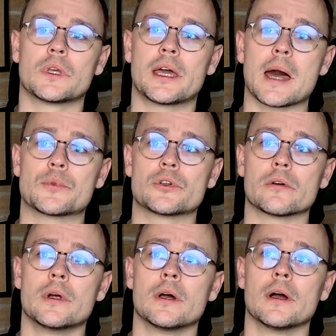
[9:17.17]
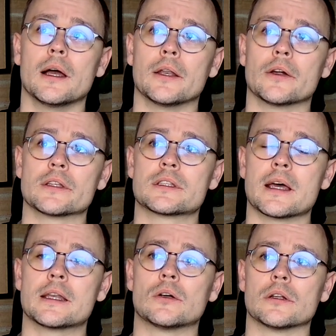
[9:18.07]
capture and
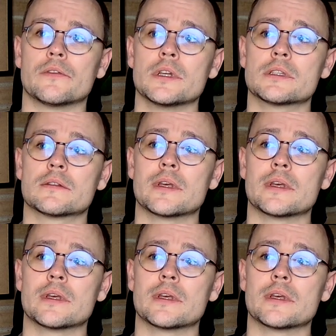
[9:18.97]
understand all of this.